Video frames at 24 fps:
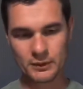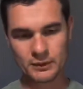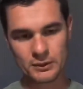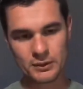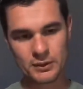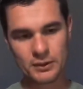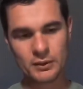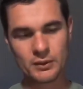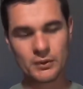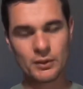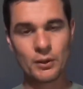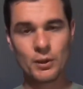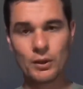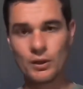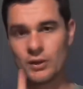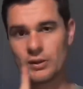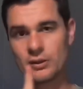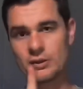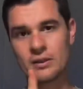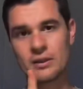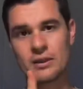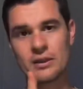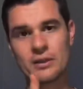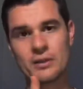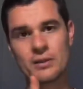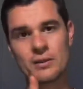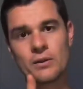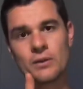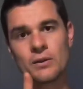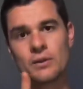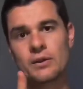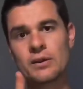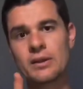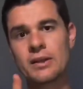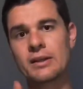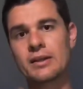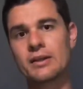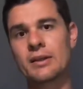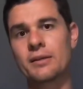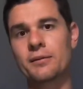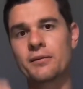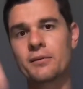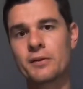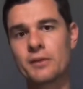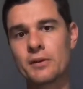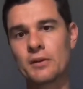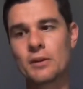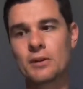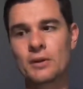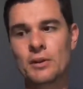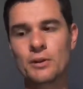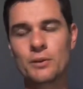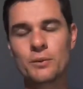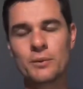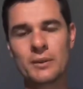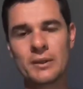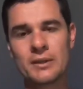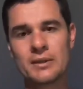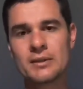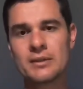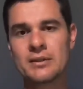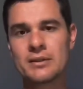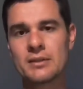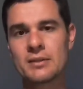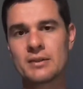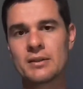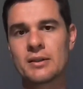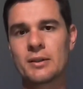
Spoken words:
So note that you do get different lumens